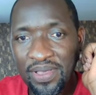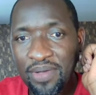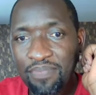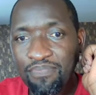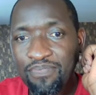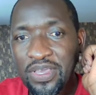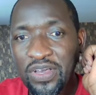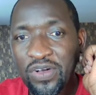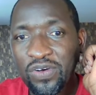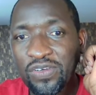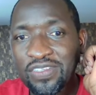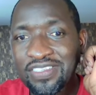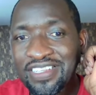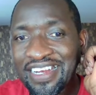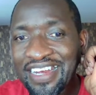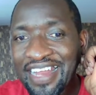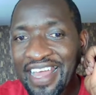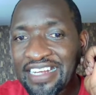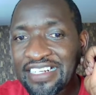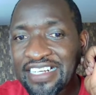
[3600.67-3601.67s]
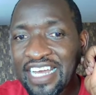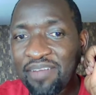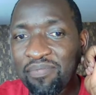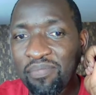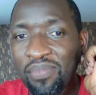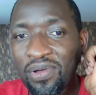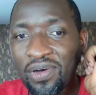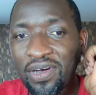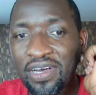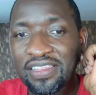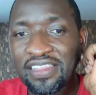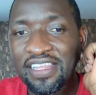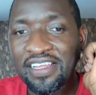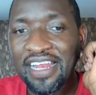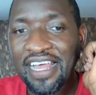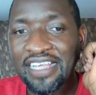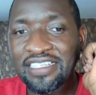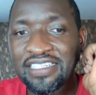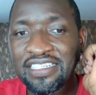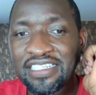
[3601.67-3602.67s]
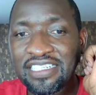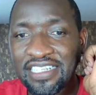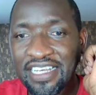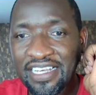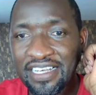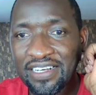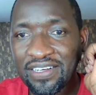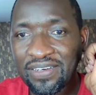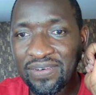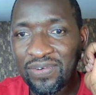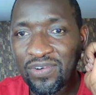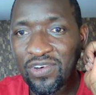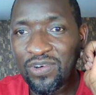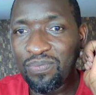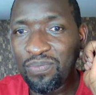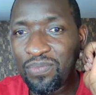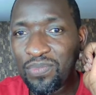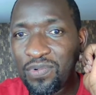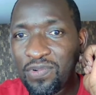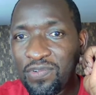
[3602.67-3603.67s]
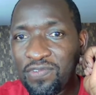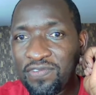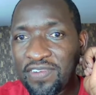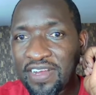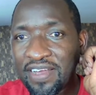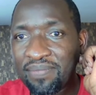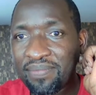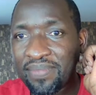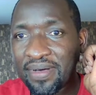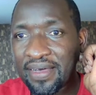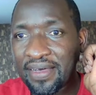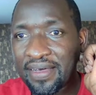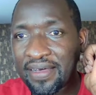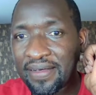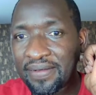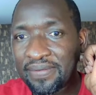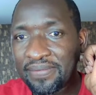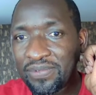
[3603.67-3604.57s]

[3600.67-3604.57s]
because the knight can block the last check on move number,